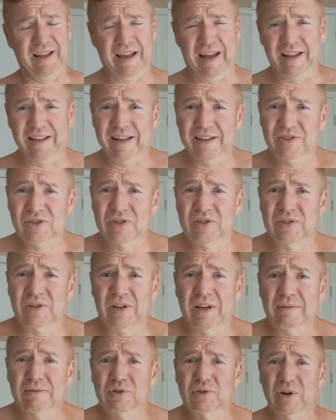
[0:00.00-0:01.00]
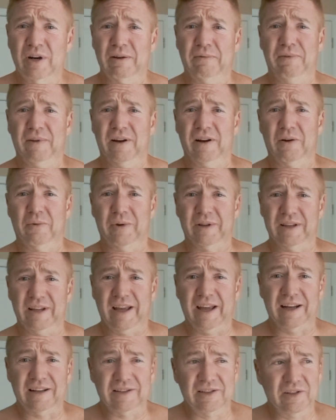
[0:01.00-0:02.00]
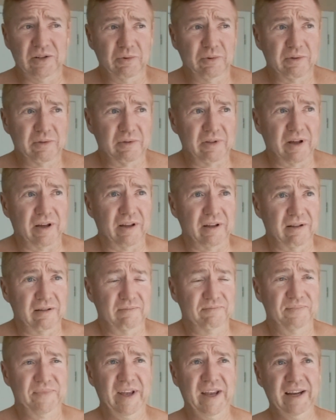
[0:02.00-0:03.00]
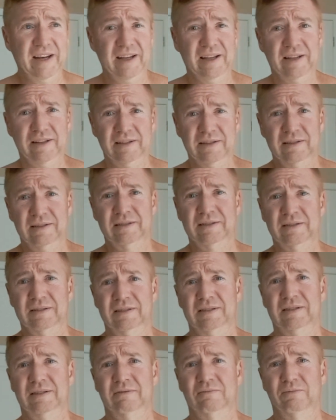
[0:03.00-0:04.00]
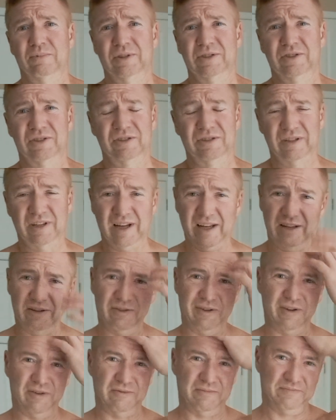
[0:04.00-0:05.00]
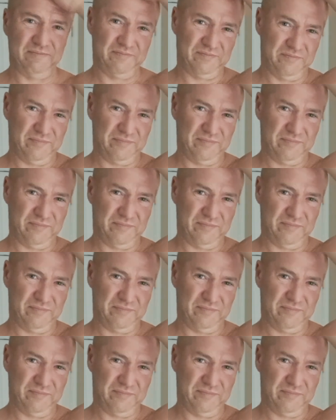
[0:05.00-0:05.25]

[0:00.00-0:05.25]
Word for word: And that just leaves trying to figure out what the heck to do with uh, dating, which I don't know.